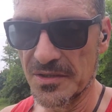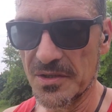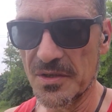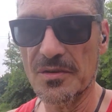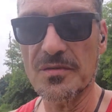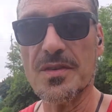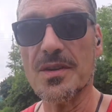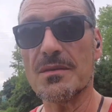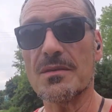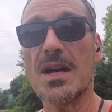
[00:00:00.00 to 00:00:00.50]
go
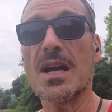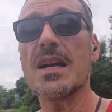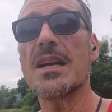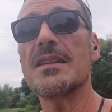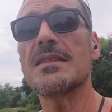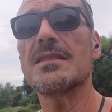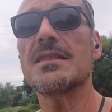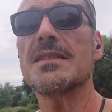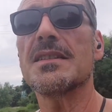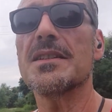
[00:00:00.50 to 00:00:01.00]
for a
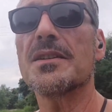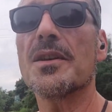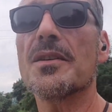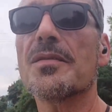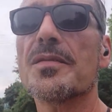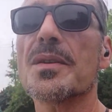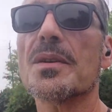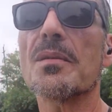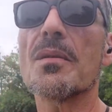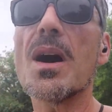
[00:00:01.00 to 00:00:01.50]
run, you go
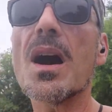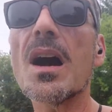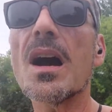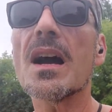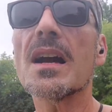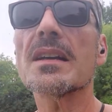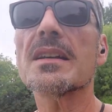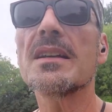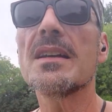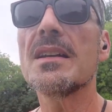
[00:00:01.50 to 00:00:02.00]
for a
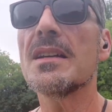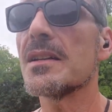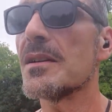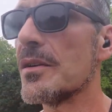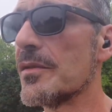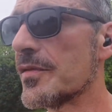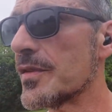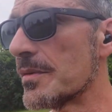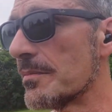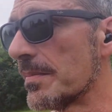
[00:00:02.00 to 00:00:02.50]
walk, go
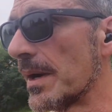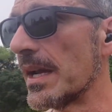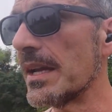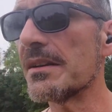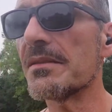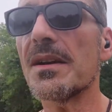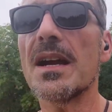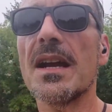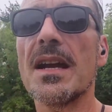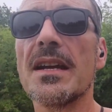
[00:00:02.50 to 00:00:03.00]
for a bike
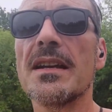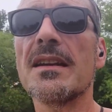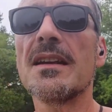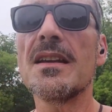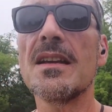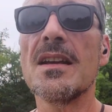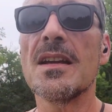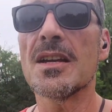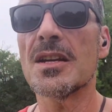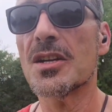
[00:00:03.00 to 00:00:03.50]
ride,
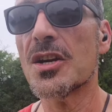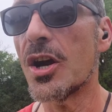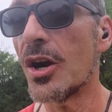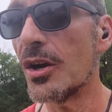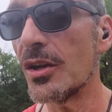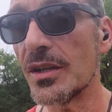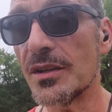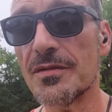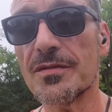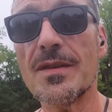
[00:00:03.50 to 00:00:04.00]

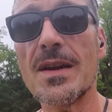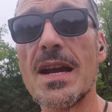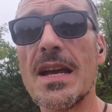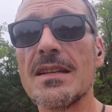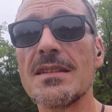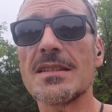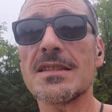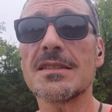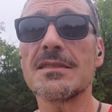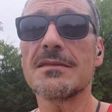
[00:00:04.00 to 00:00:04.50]
call a
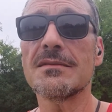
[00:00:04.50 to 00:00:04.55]
friend,